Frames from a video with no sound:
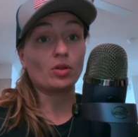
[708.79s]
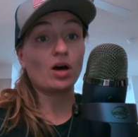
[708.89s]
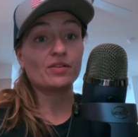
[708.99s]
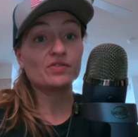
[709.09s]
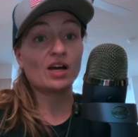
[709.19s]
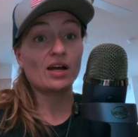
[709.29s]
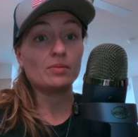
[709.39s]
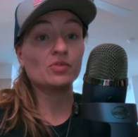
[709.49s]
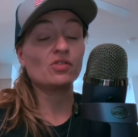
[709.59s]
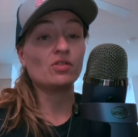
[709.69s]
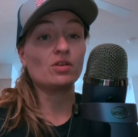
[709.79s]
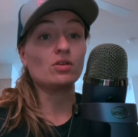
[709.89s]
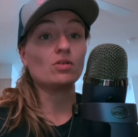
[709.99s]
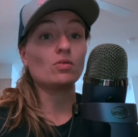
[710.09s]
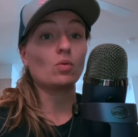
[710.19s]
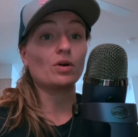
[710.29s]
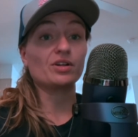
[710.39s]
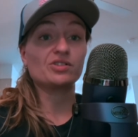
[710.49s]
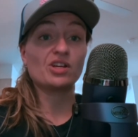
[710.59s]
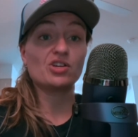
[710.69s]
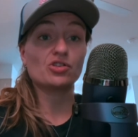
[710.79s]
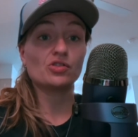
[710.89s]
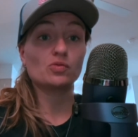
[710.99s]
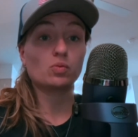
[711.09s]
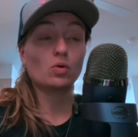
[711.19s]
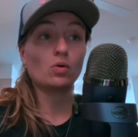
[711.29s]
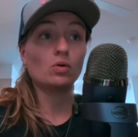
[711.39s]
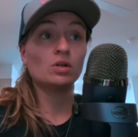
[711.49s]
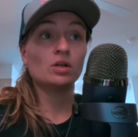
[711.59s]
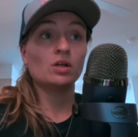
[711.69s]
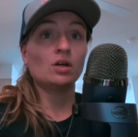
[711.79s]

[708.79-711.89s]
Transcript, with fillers: a lot of times the organizations will